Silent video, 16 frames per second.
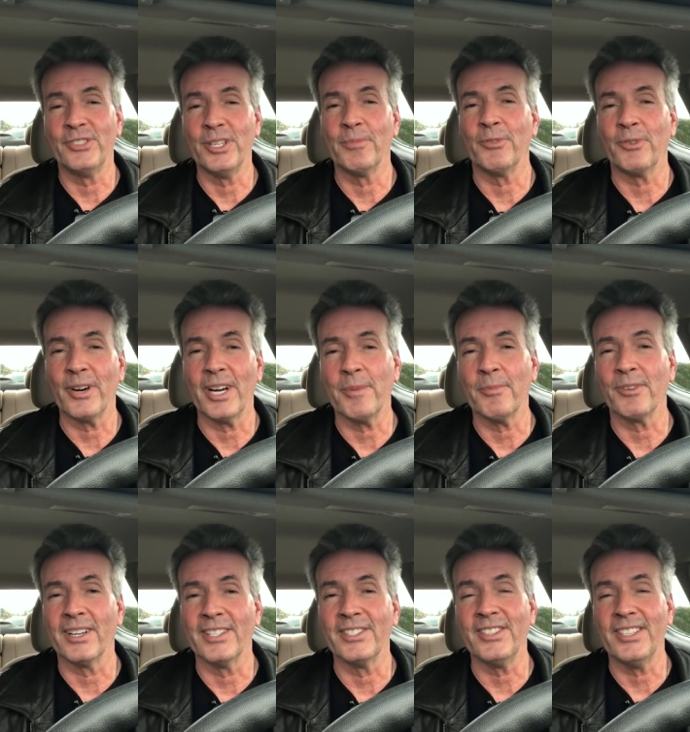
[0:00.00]
Jim
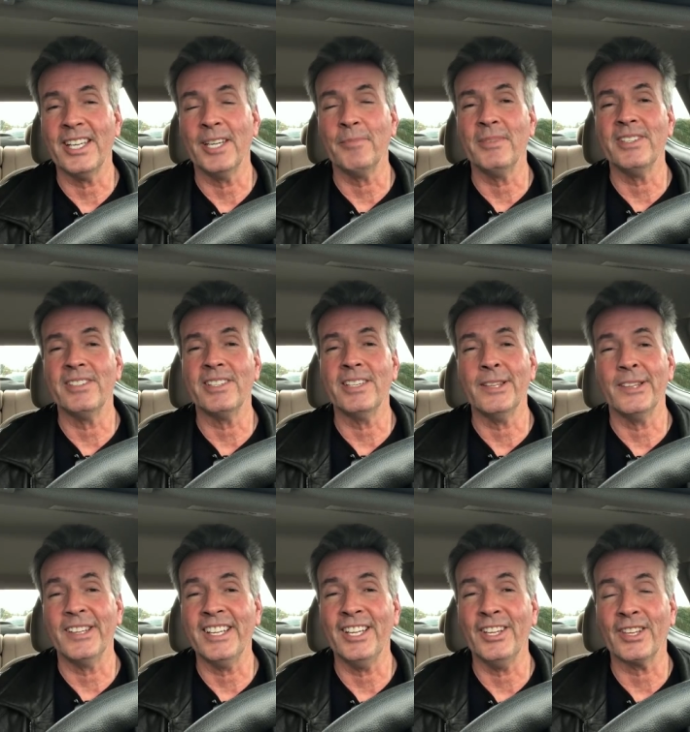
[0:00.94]
Cramer on CNBC
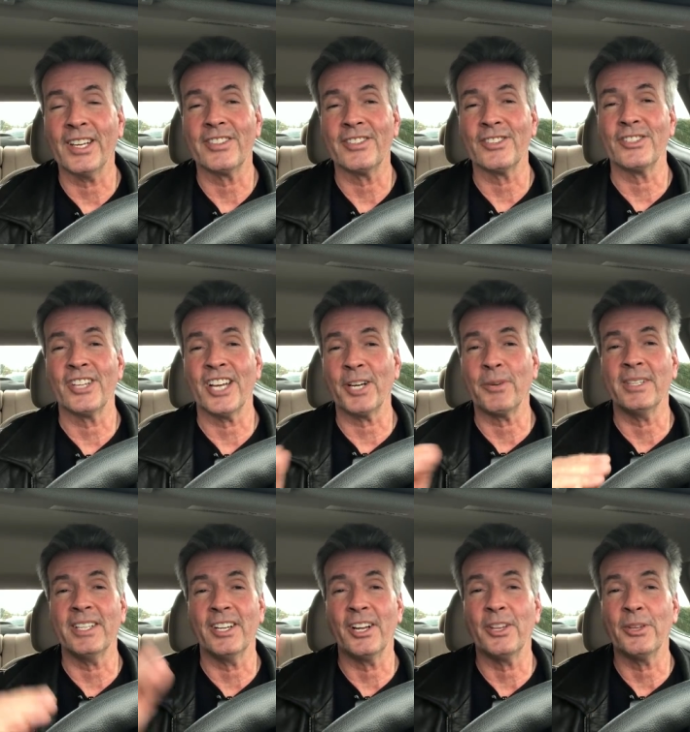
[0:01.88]
that he thought the stock
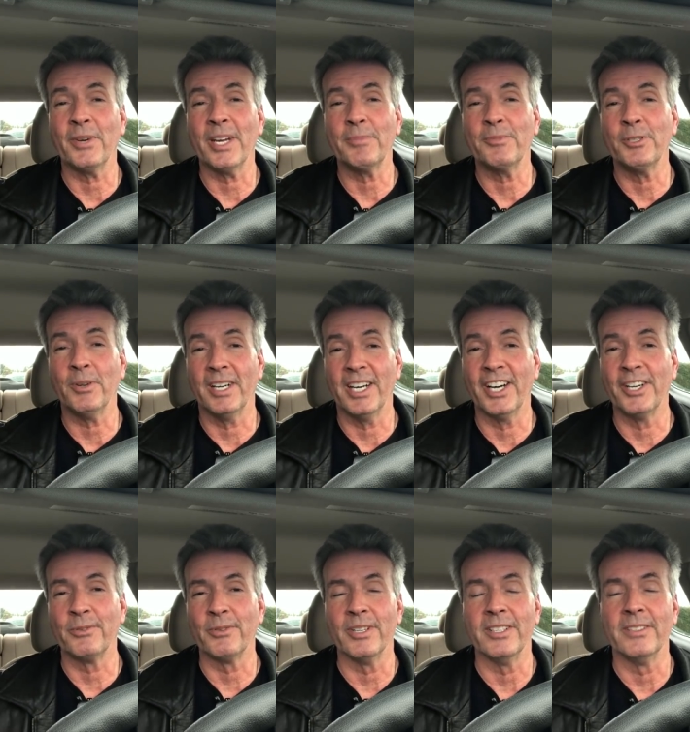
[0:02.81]
would get all the way up to
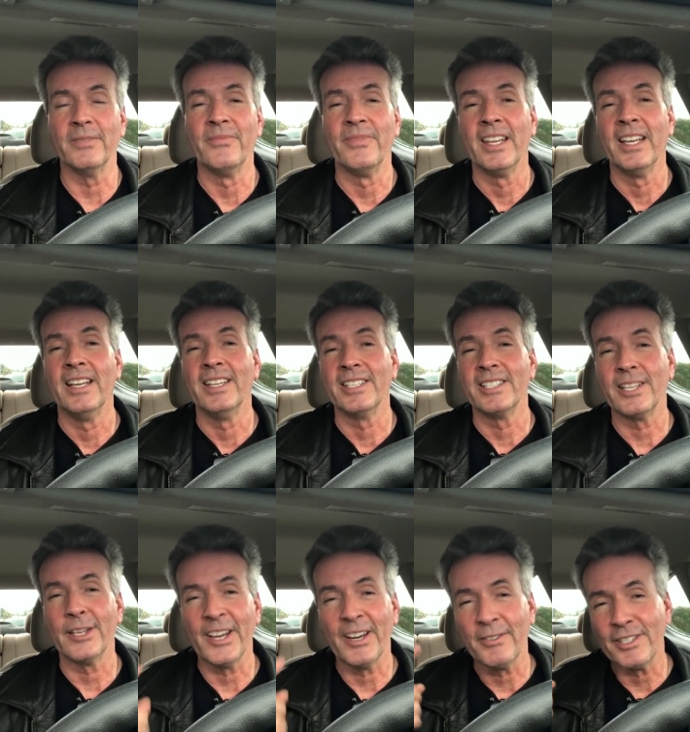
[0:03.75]
100.
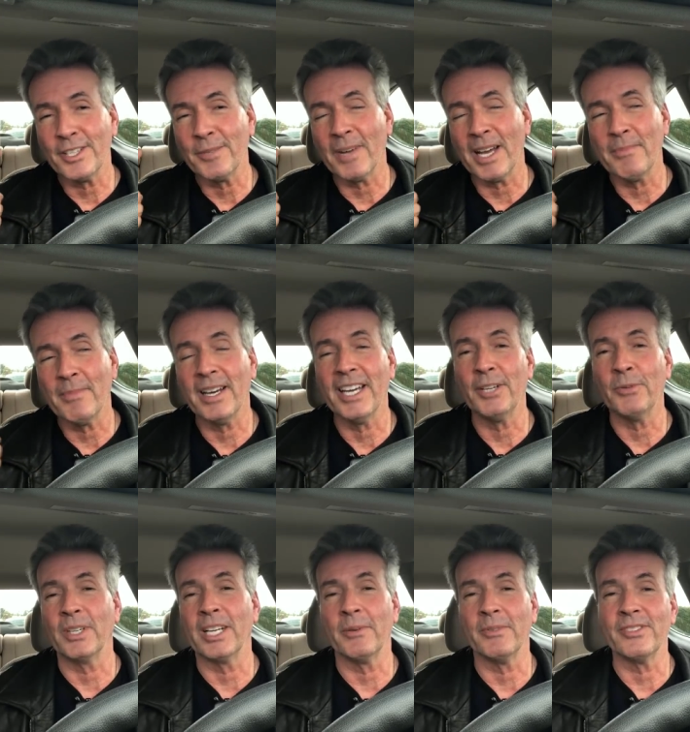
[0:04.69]
So that was in my mind
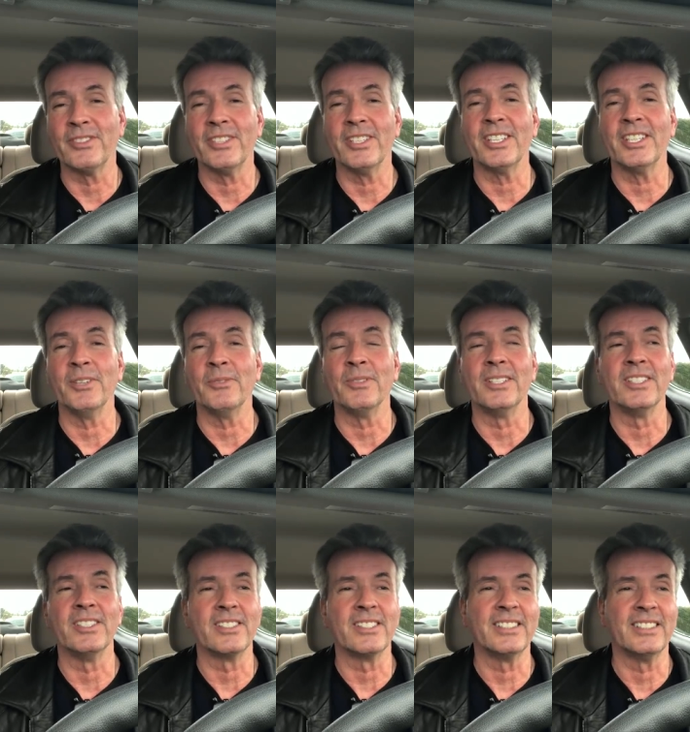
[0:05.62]
what I was thinking
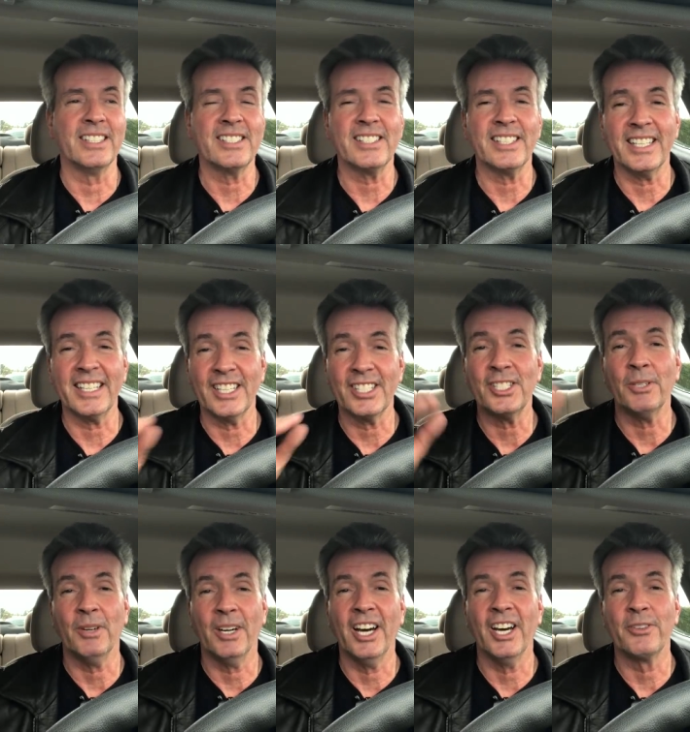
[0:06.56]
was, let's let it get
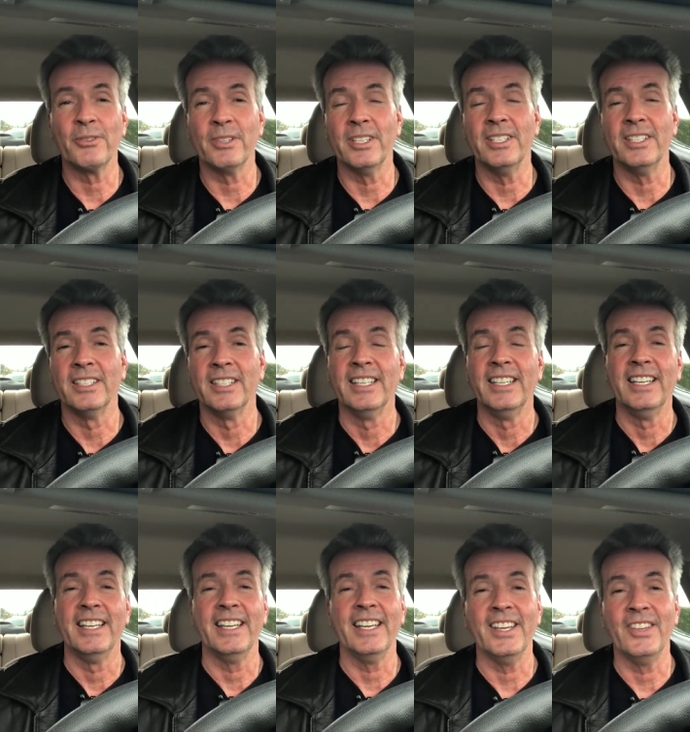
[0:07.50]
to 100
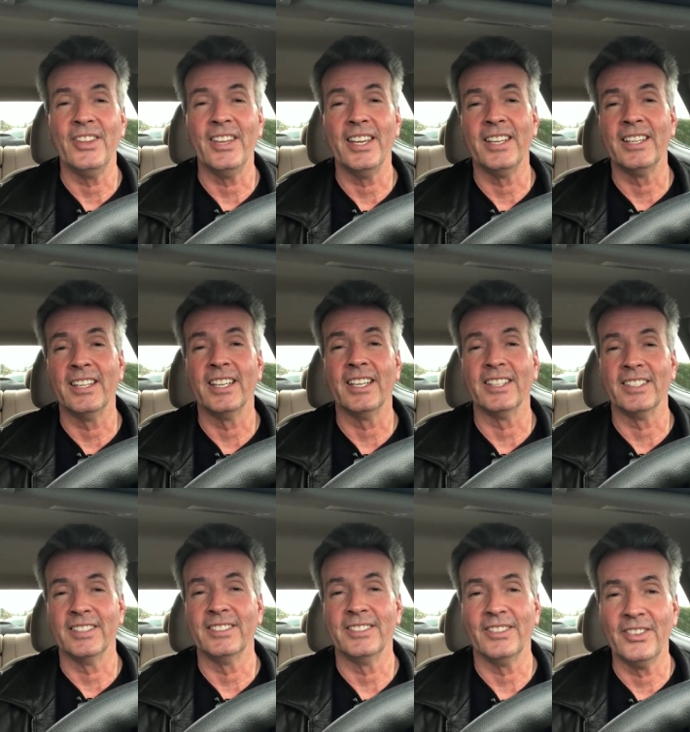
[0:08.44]
and then
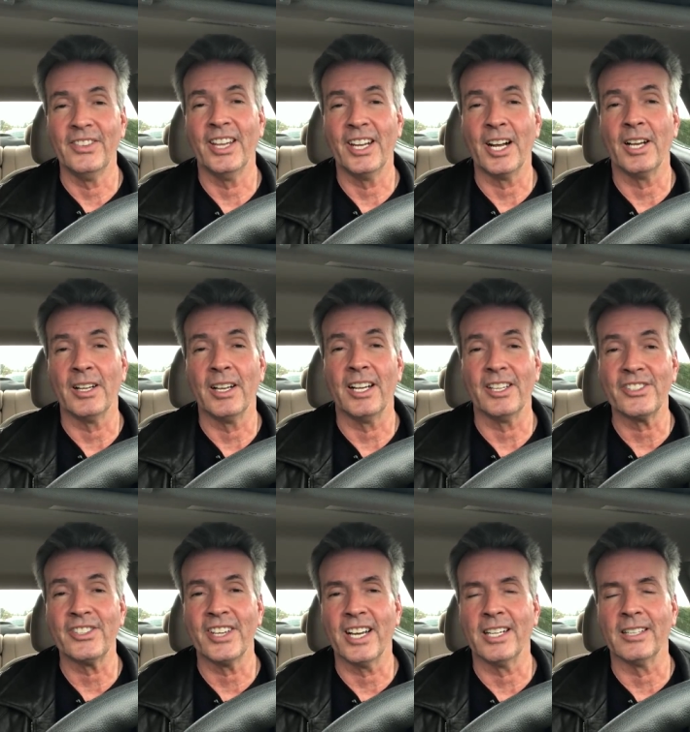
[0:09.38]
I'll
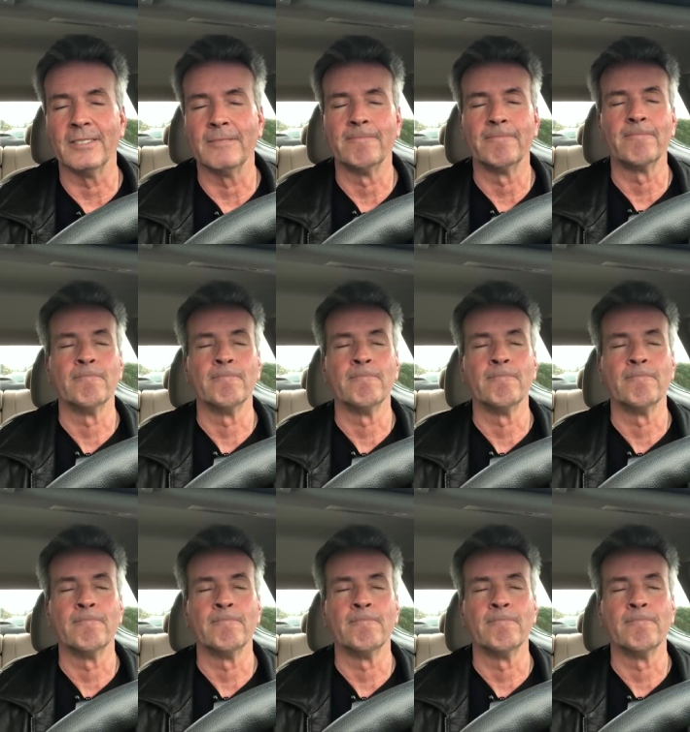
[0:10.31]
sell.